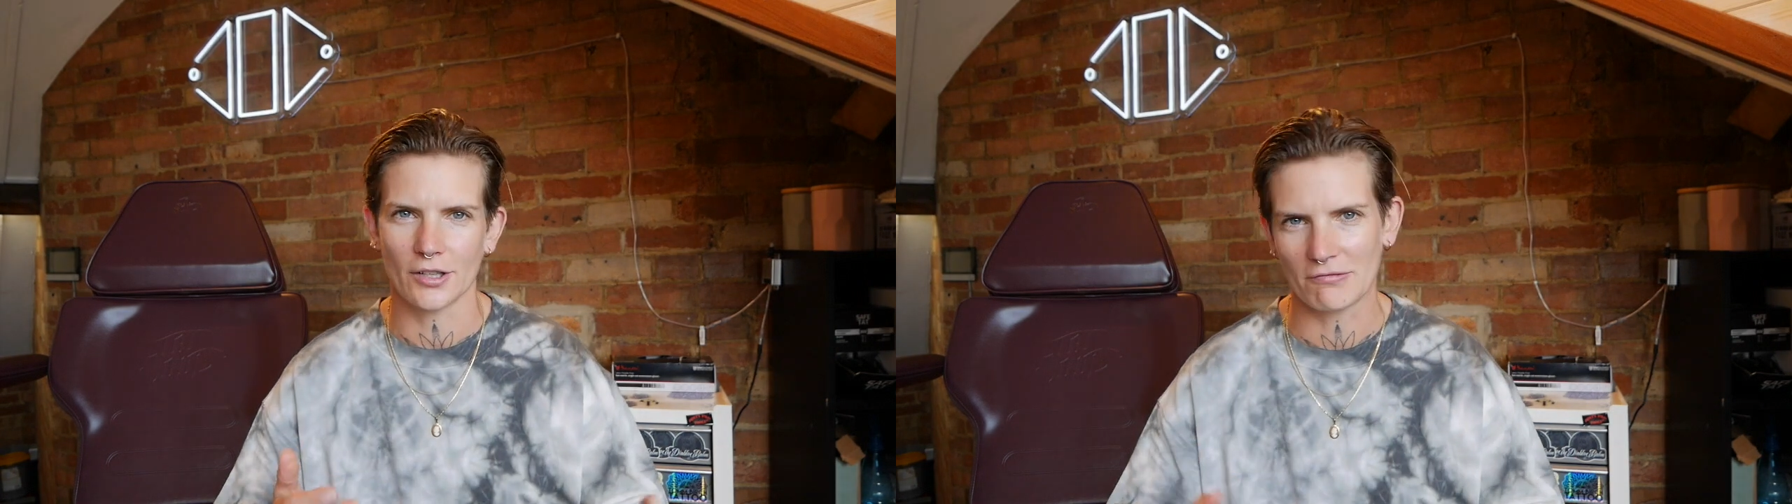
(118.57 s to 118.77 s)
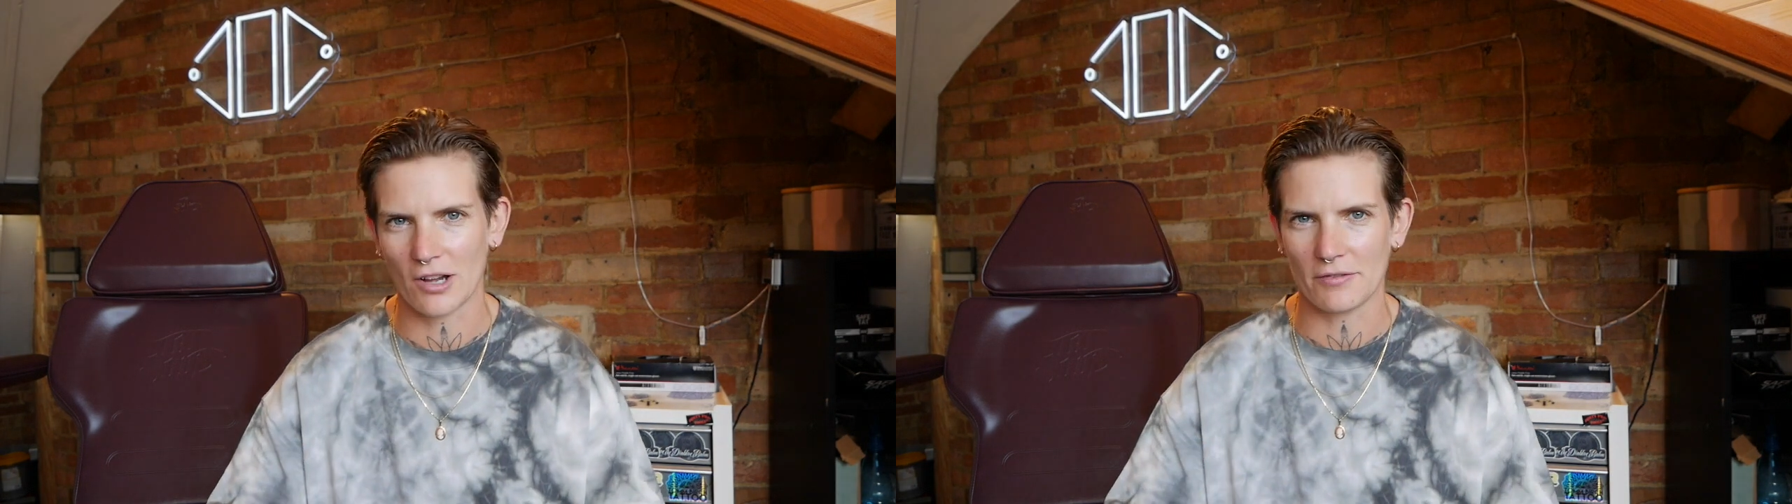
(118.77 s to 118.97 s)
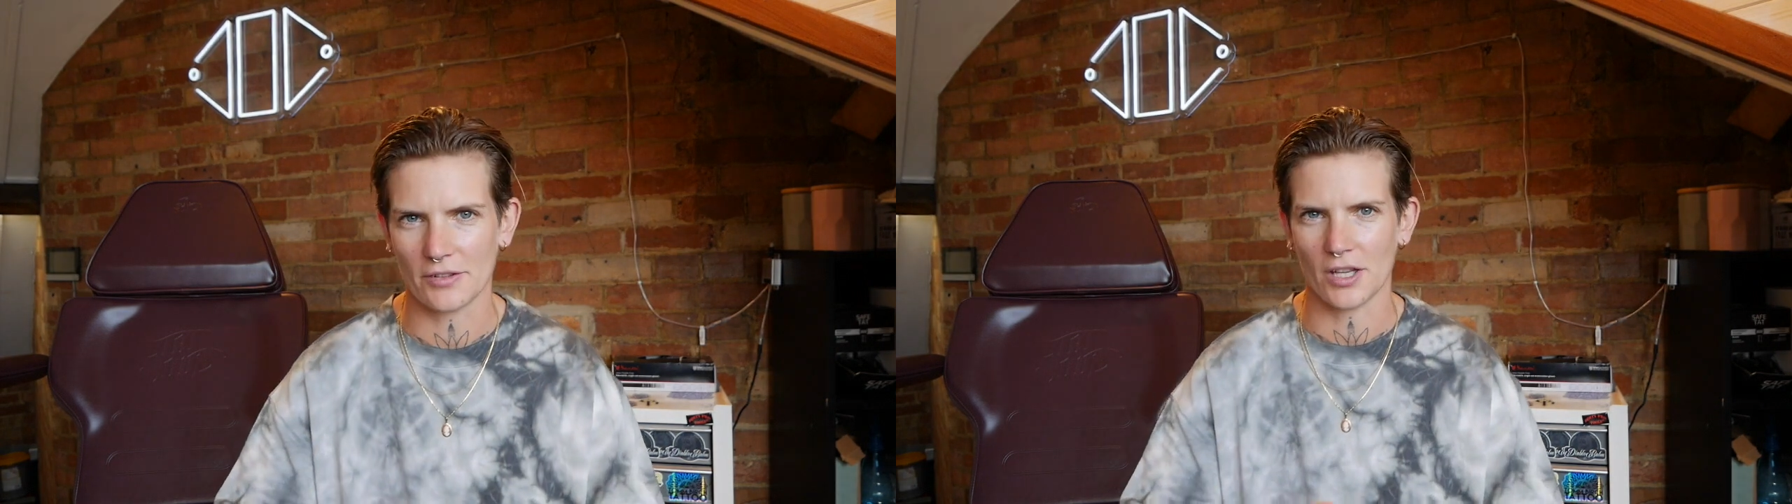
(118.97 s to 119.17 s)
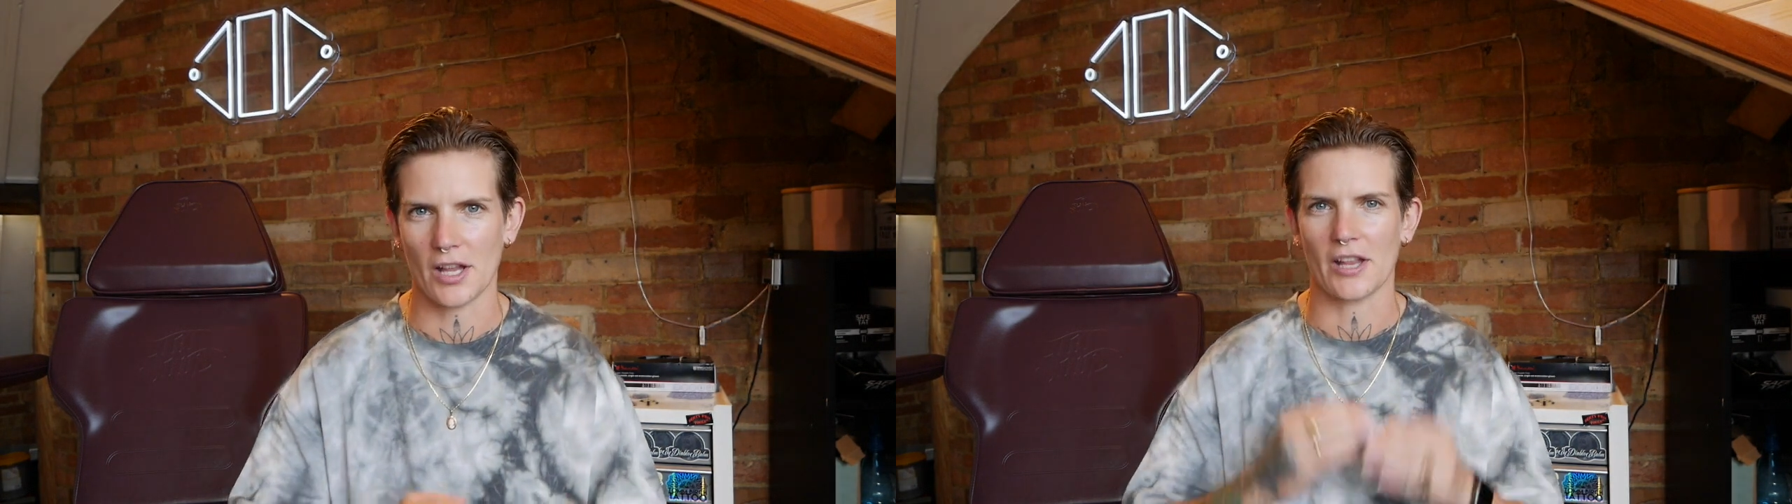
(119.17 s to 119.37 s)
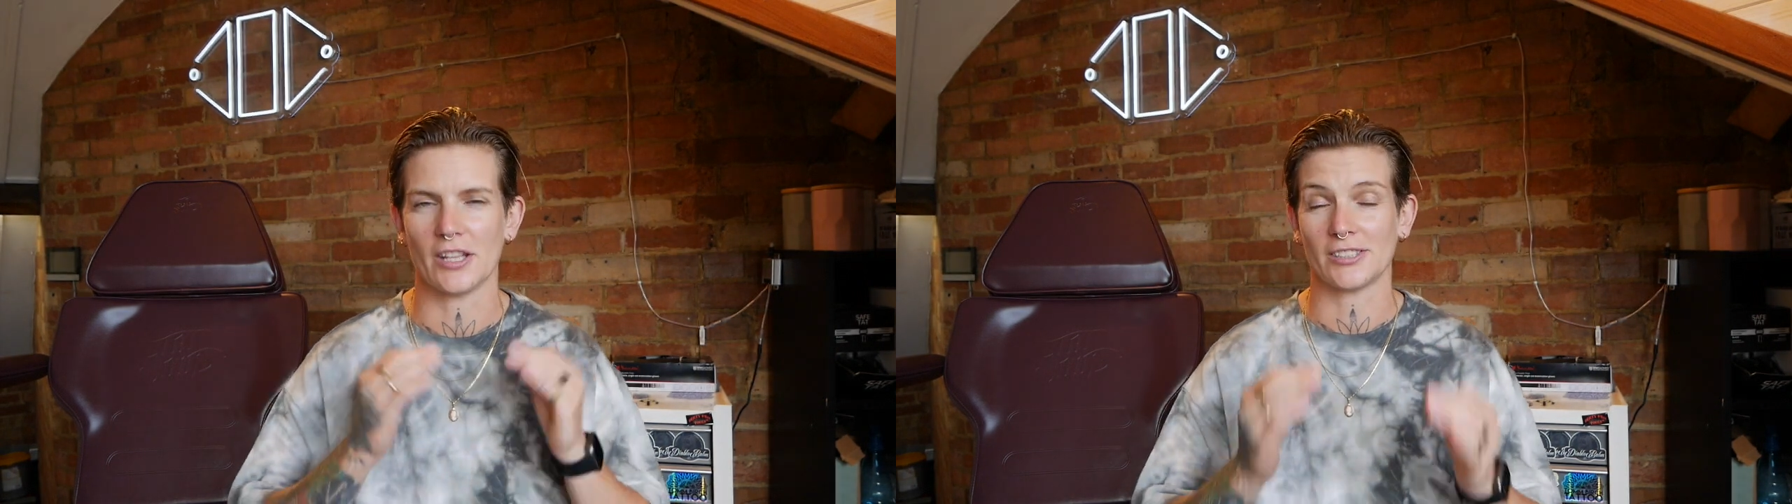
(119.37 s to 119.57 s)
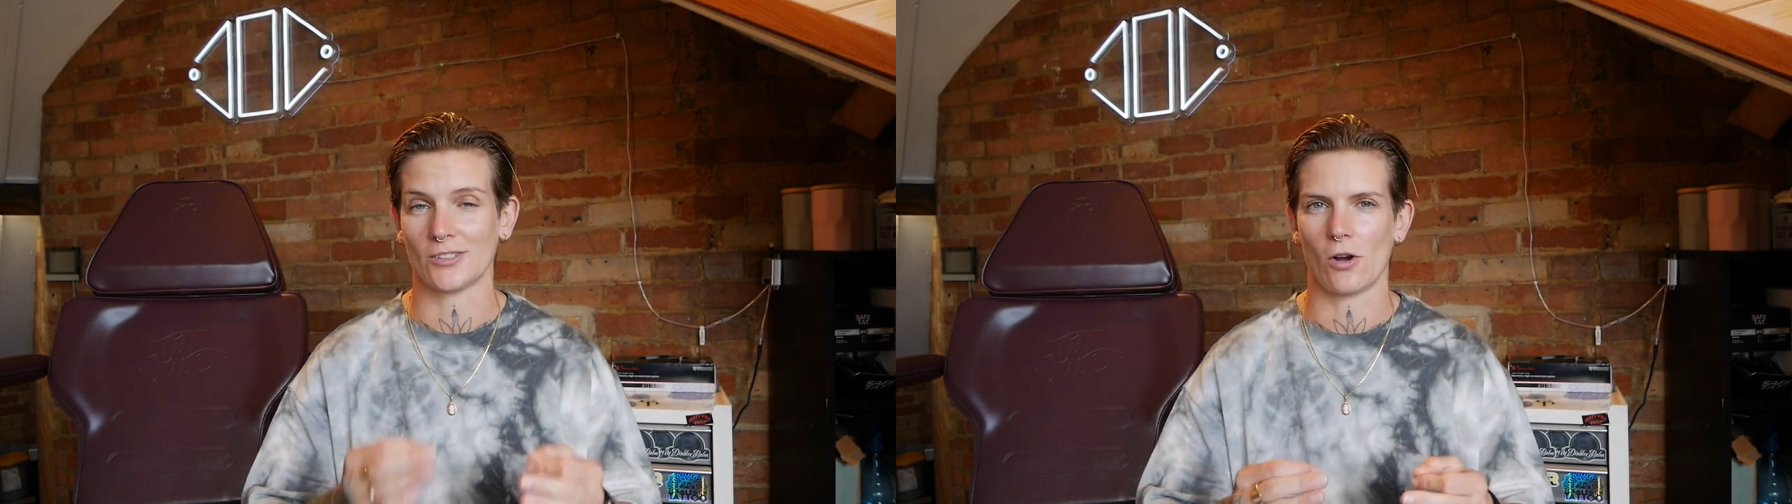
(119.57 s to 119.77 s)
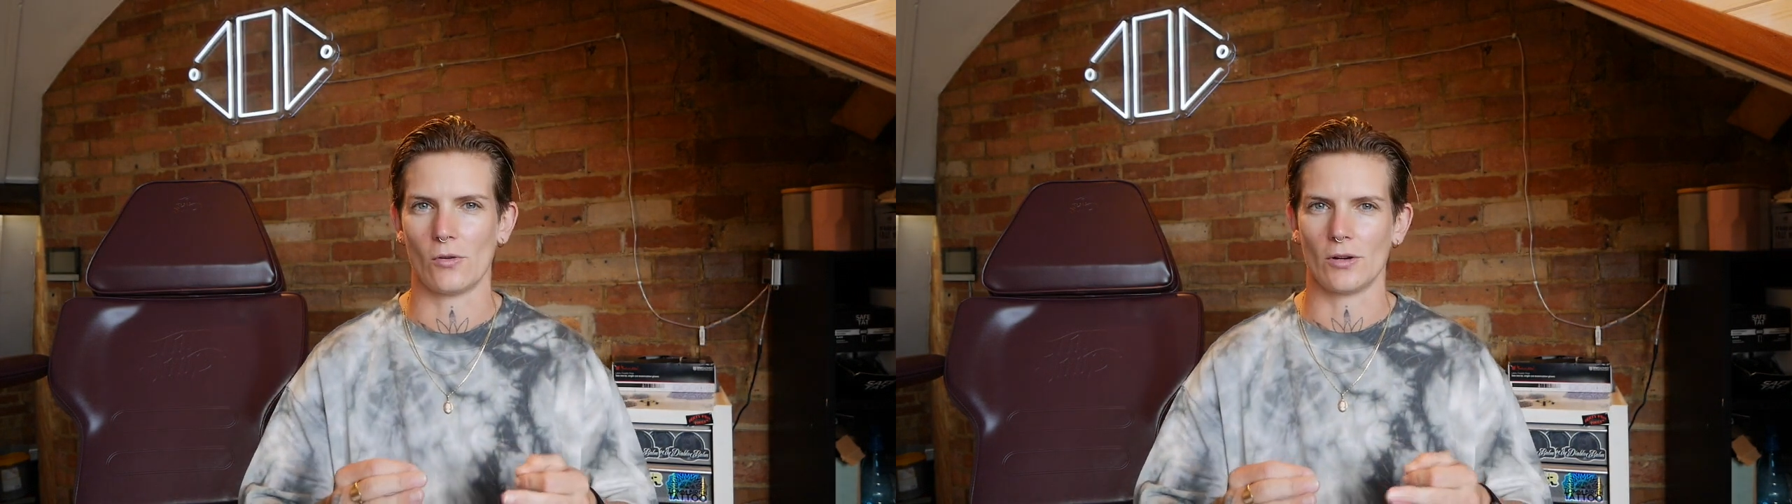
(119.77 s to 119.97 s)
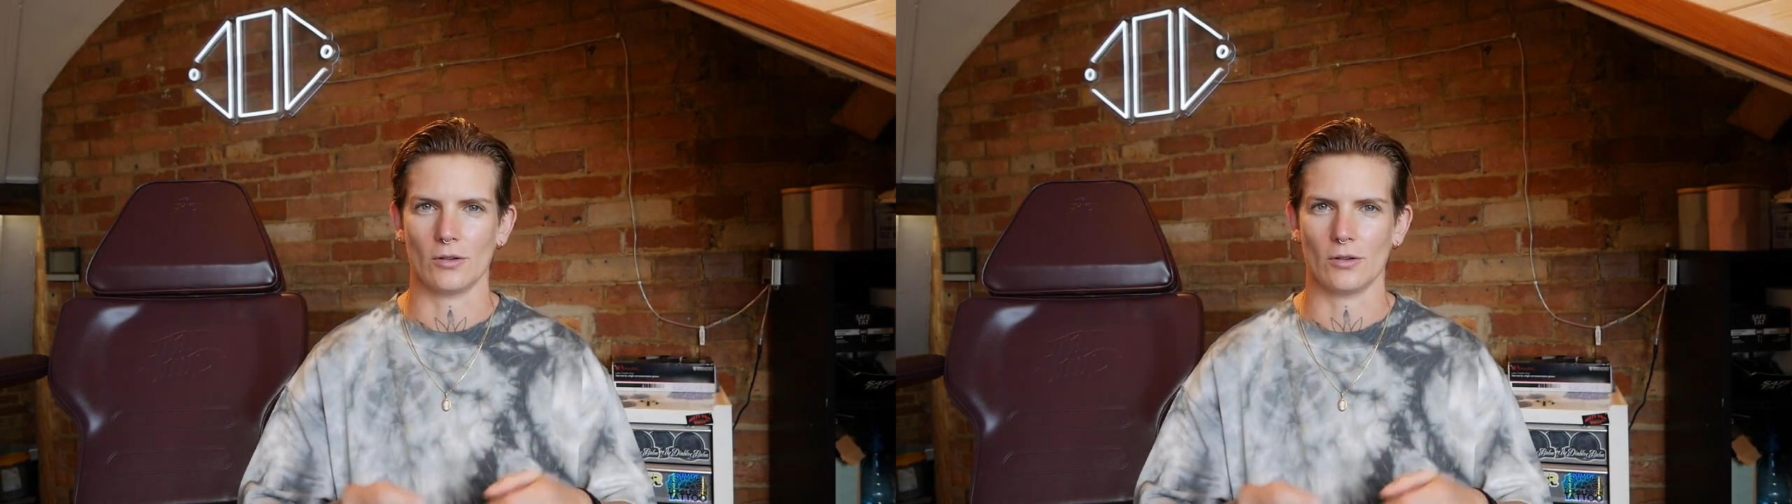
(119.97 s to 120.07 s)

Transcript: rather than a style